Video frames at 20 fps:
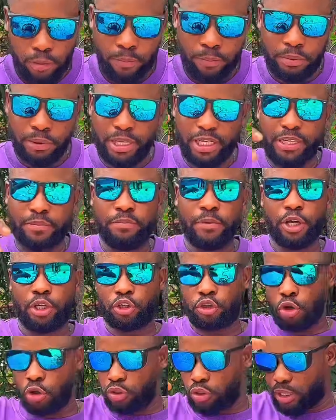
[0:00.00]
please make
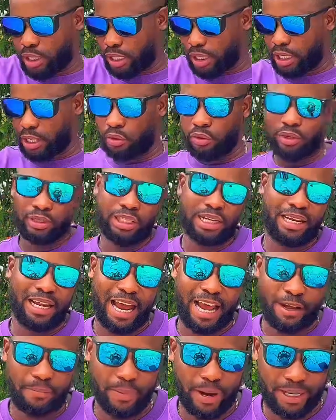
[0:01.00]
sure you click on the
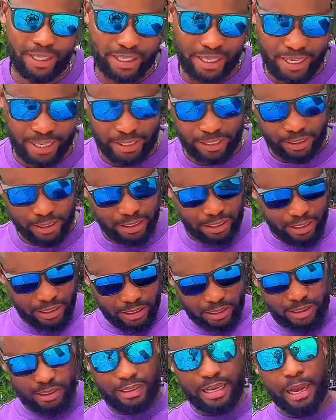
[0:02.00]
like button,
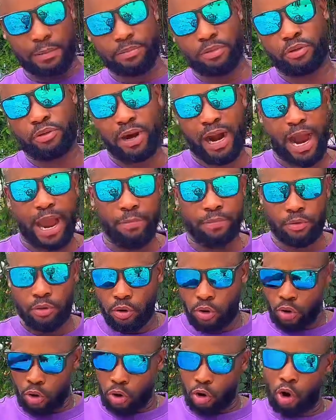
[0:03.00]
subscribe,
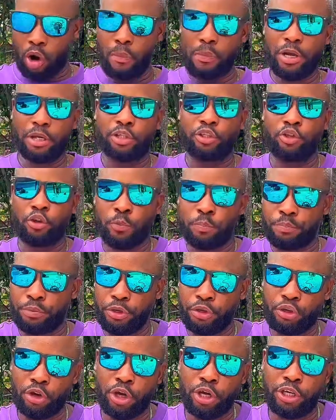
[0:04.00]
comment your
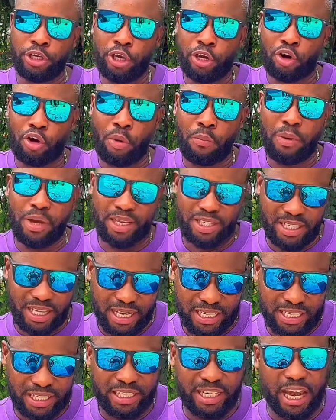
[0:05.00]
opinion in the comment
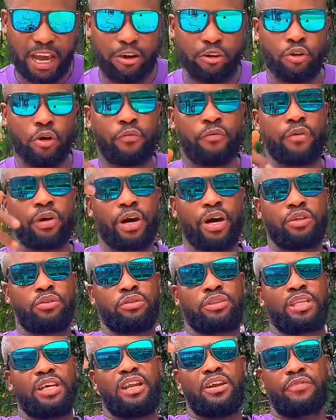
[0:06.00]
section, and don't forget to
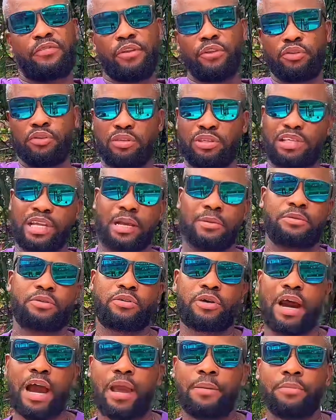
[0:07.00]
tell a friend to
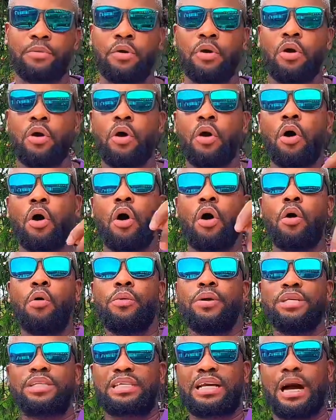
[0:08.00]
subscribe.
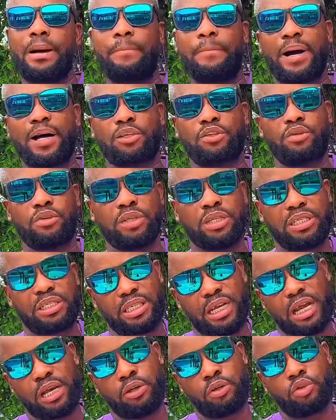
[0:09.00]
Always come back to this
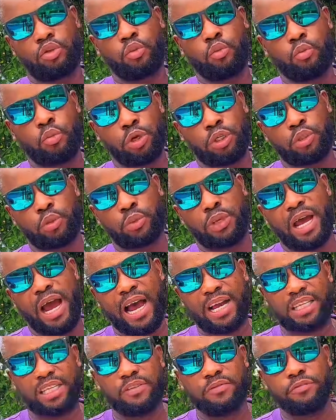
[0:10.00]
channel to watch
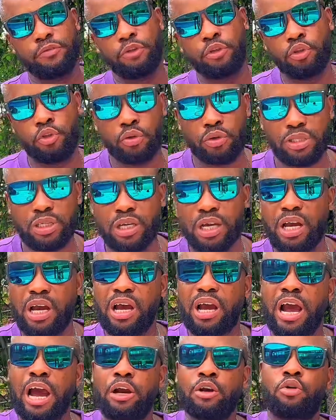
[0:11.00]
reaction videos
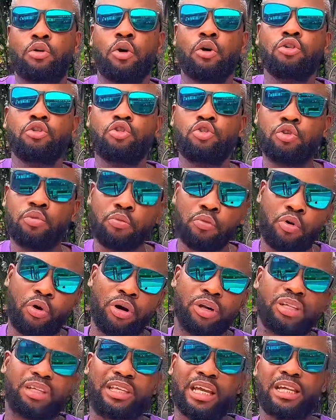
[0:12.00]
and consume
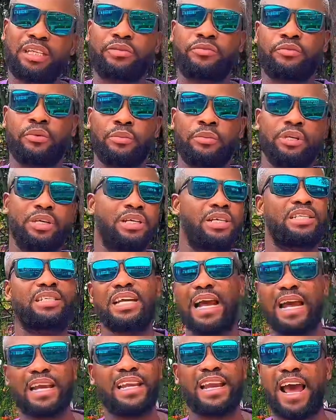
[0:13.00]
content from
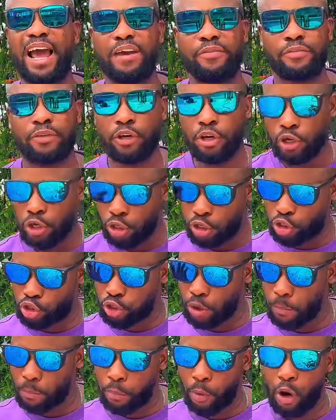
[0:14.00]
inside life. It's
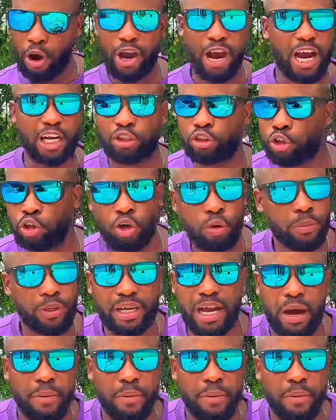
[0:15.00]
your boy Astronomical,